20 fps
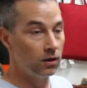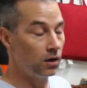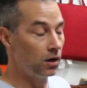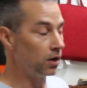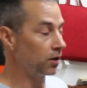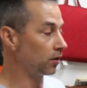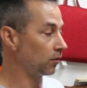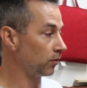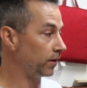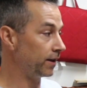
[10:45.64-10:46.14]

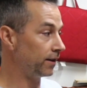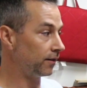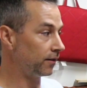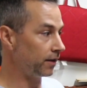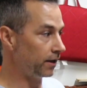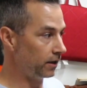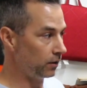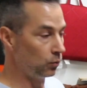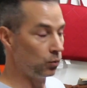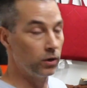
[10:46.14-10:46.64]
on the right
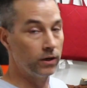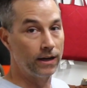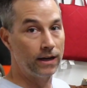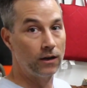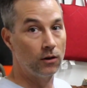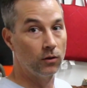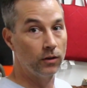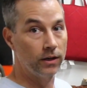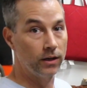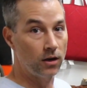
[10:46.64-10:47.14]
side, one
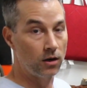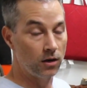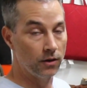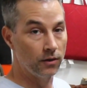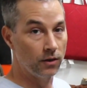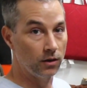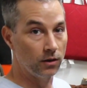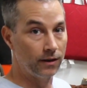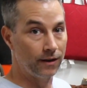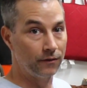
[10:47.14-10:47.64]
outlet
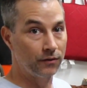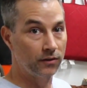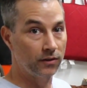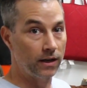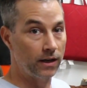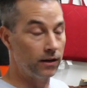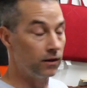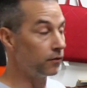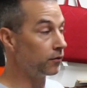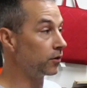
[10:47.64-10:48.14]
on the left
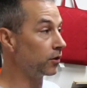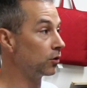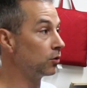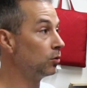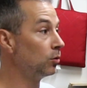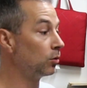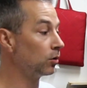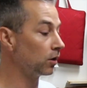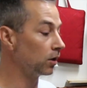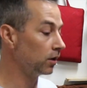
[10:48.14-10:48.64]
side of the
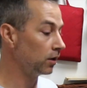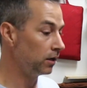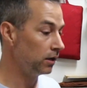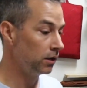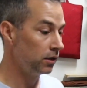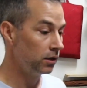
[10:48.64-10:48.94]
cooler,